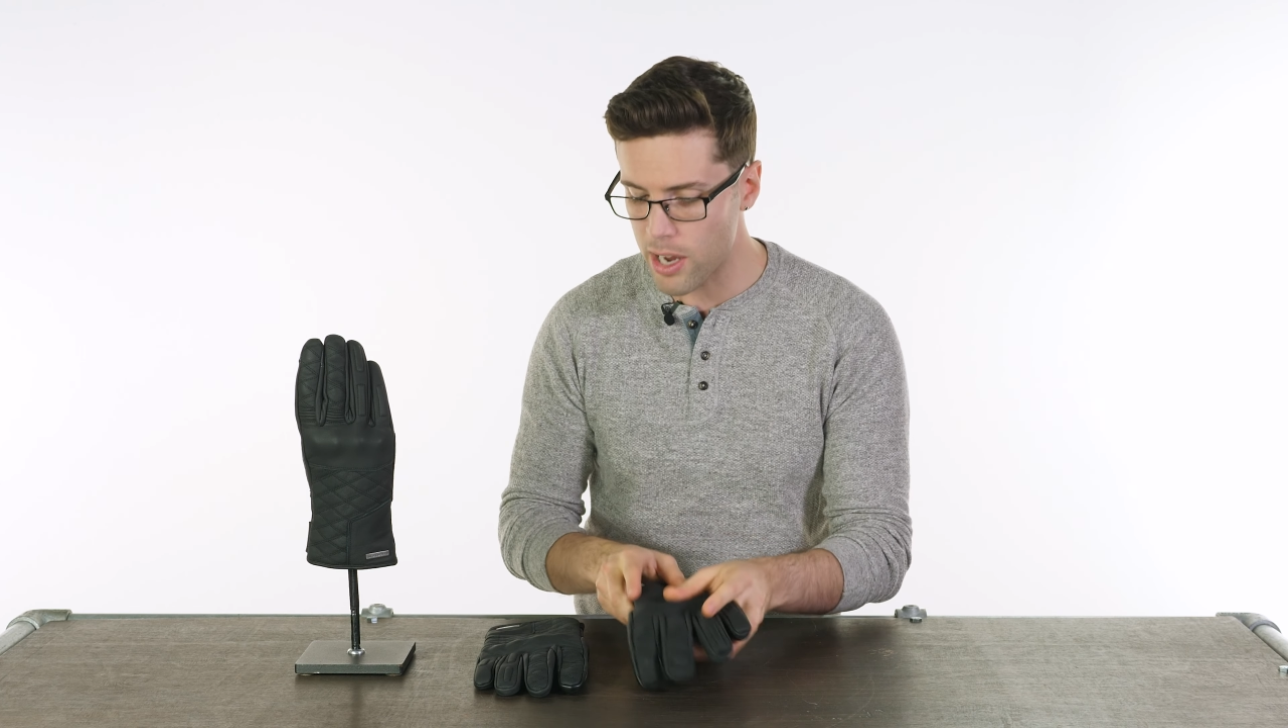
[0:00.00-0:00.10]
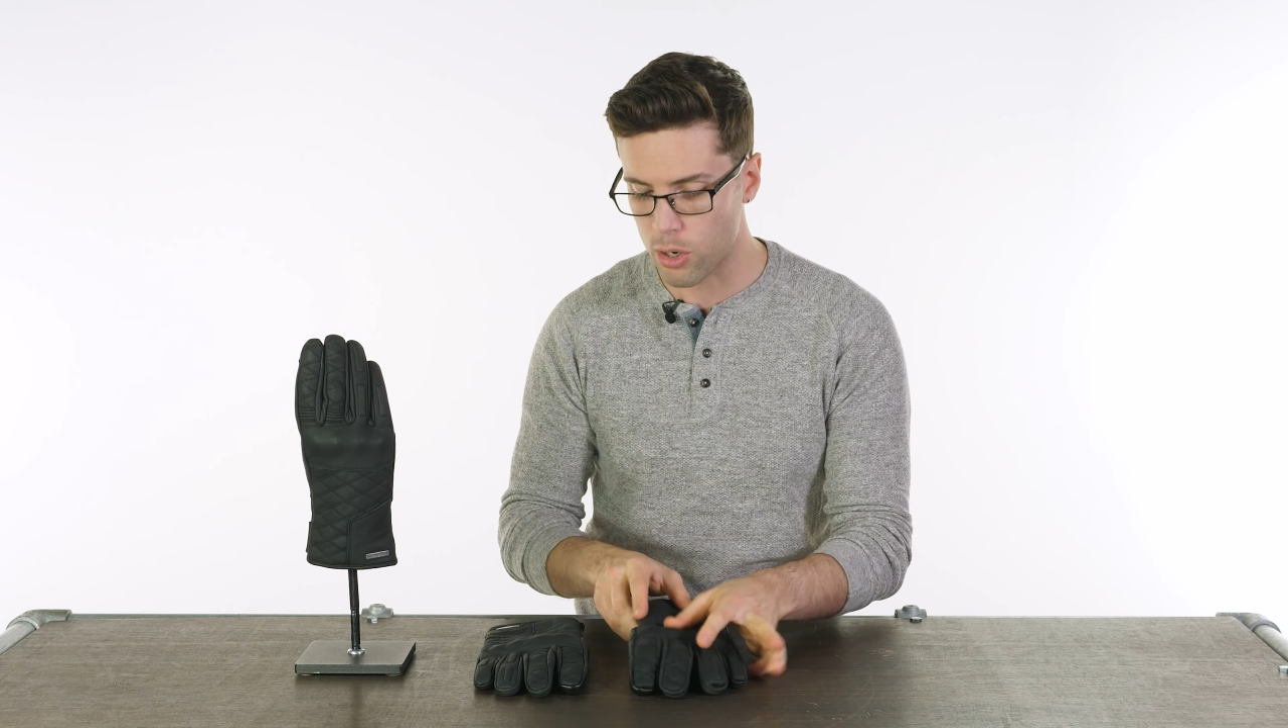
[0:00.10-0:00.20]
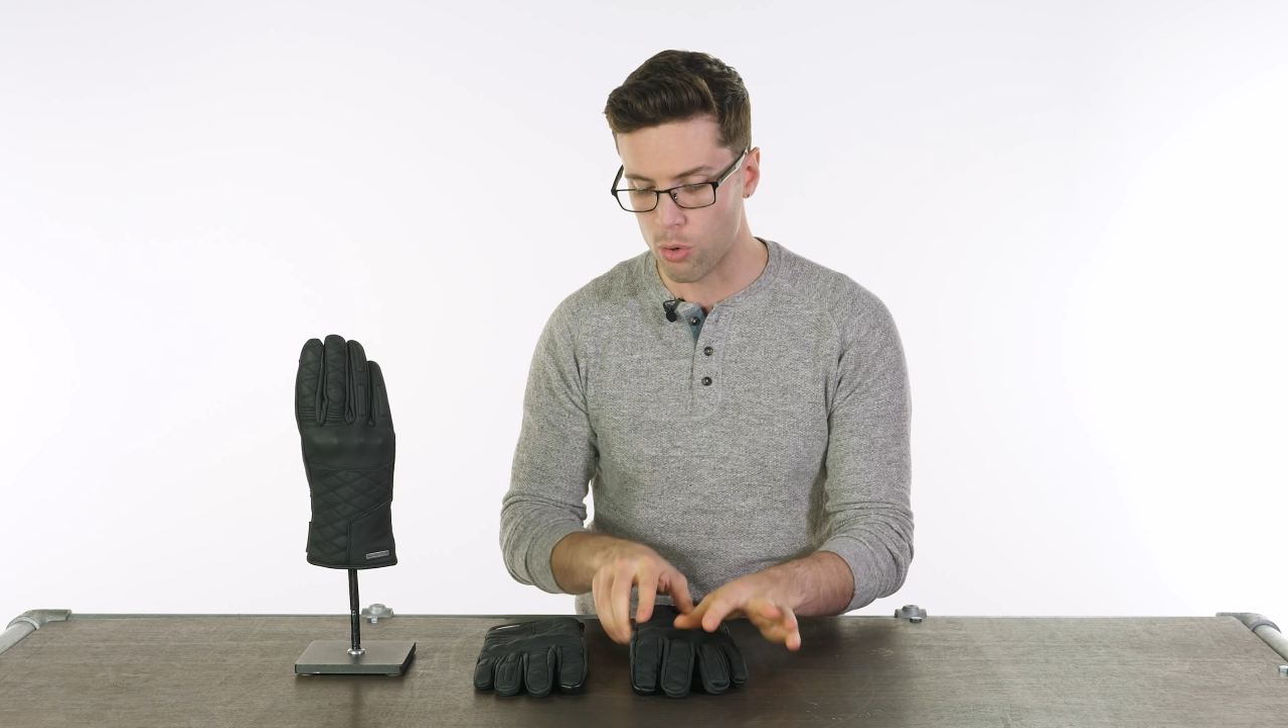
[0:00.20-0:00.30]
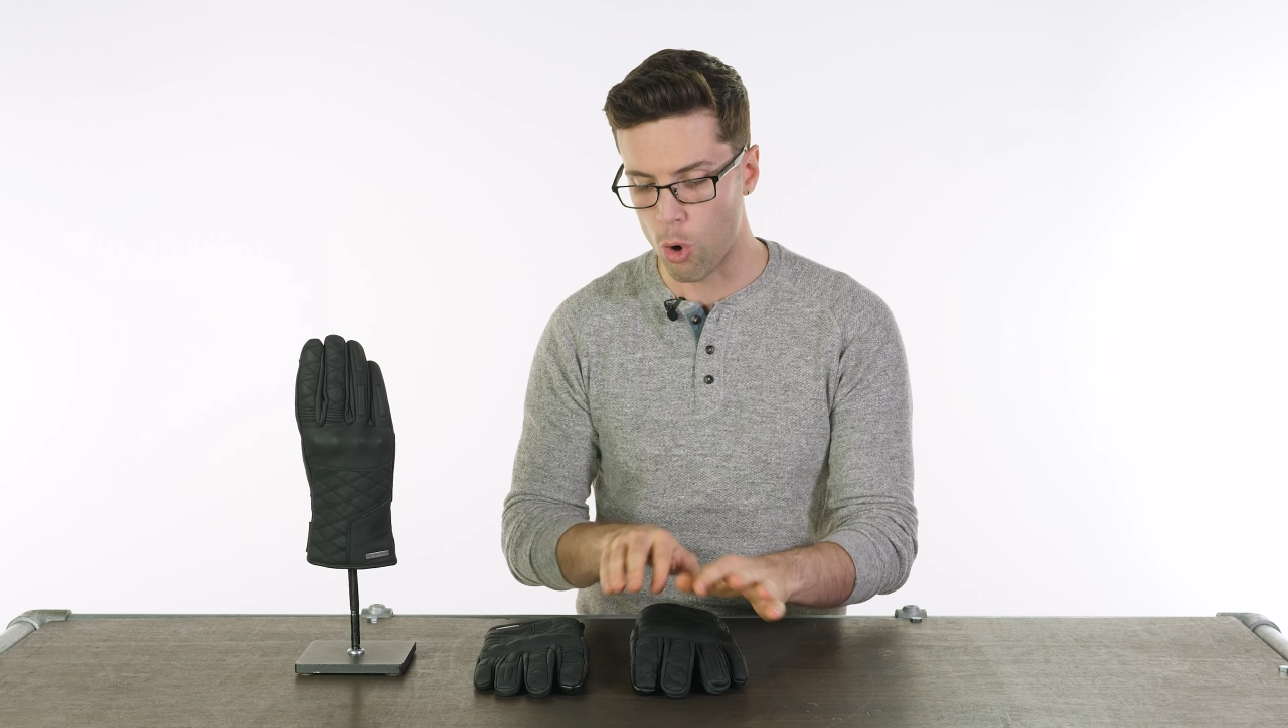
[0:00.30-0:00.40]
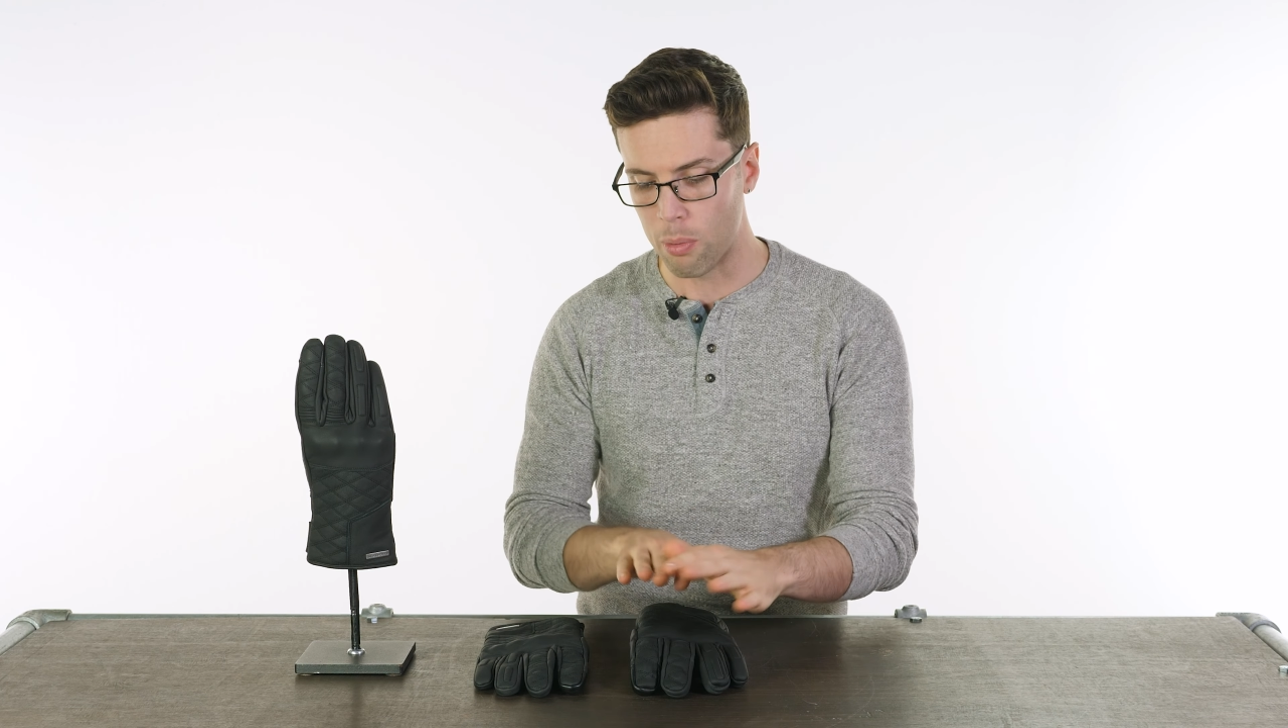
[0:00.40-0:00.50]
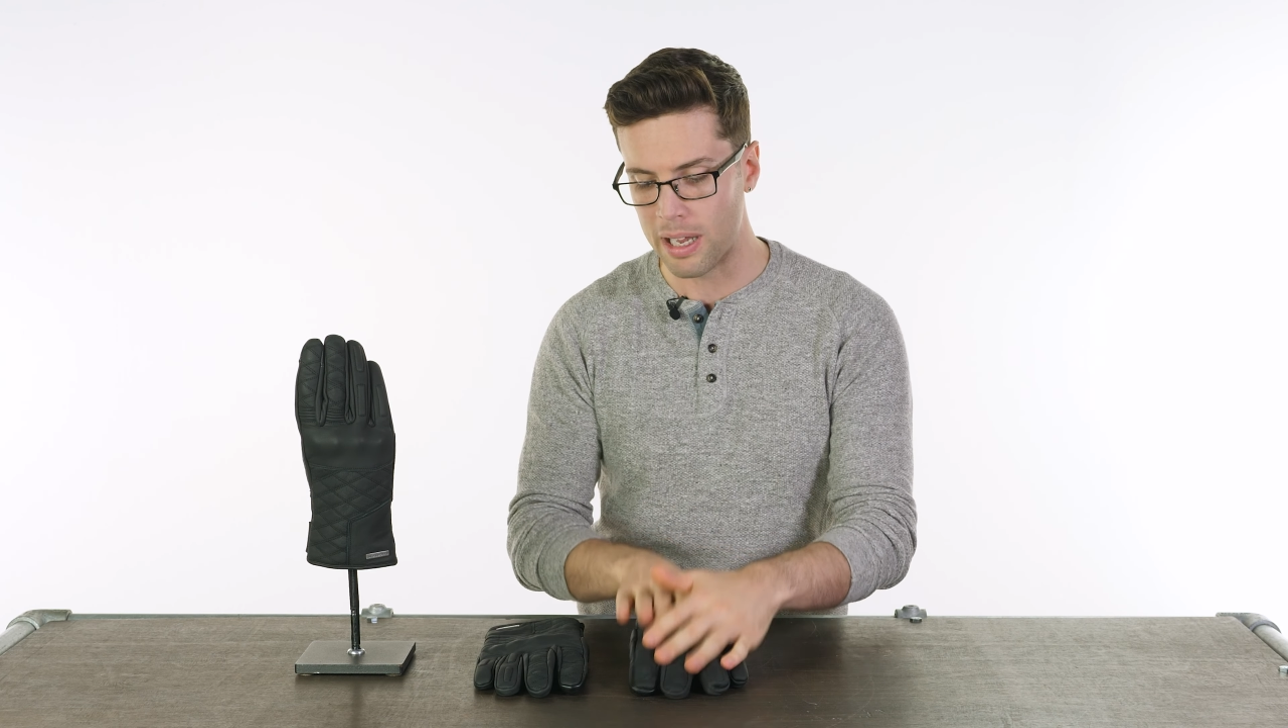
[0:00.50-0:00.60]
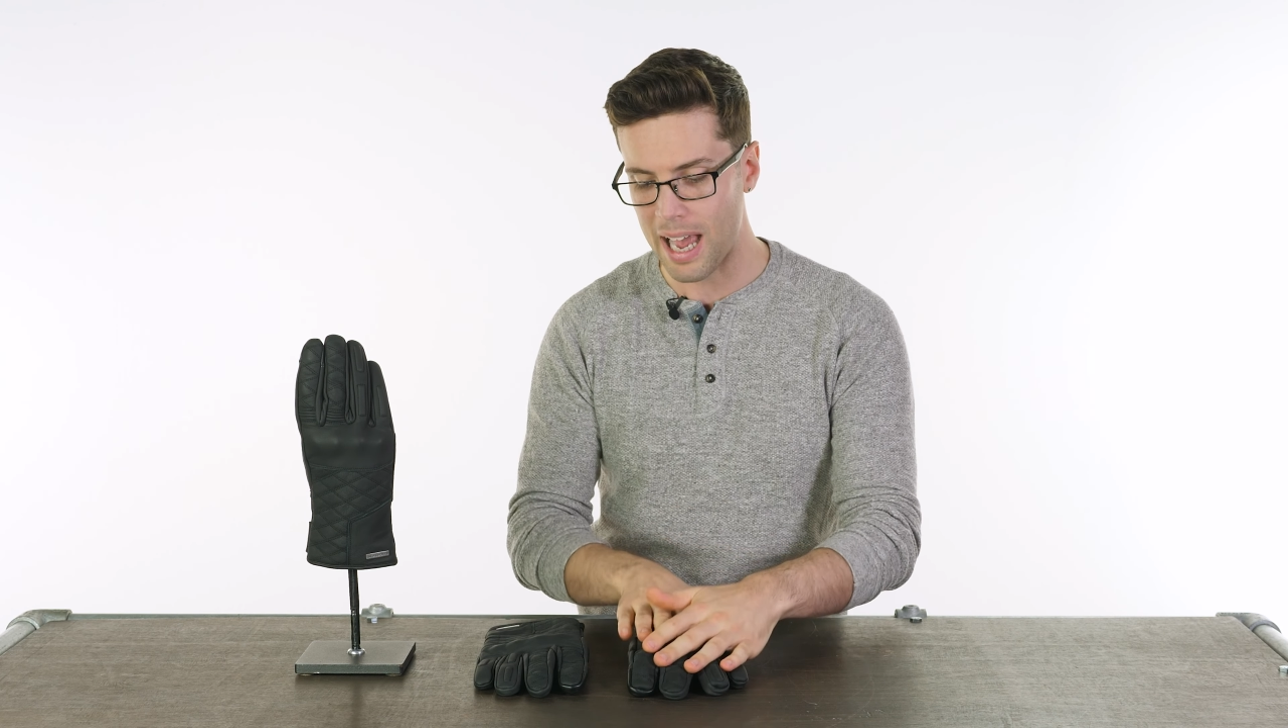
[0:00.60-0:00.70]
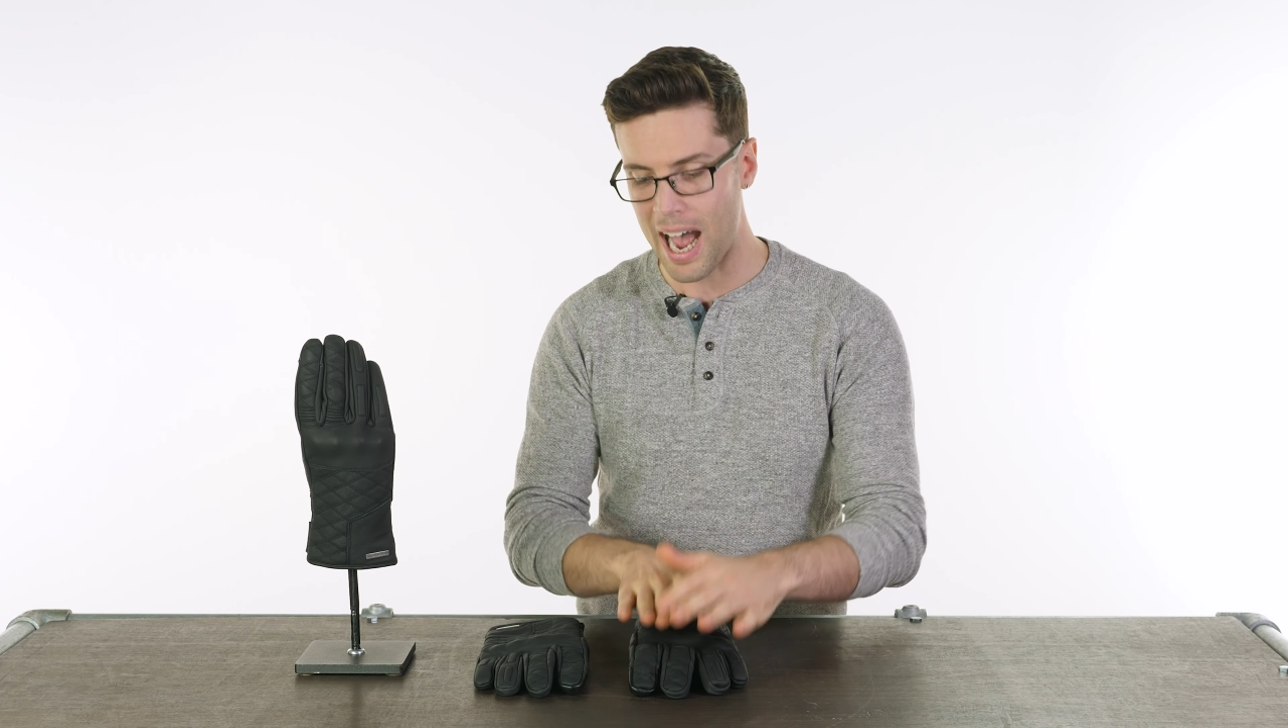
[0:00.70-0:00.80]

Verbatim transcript: you do normally,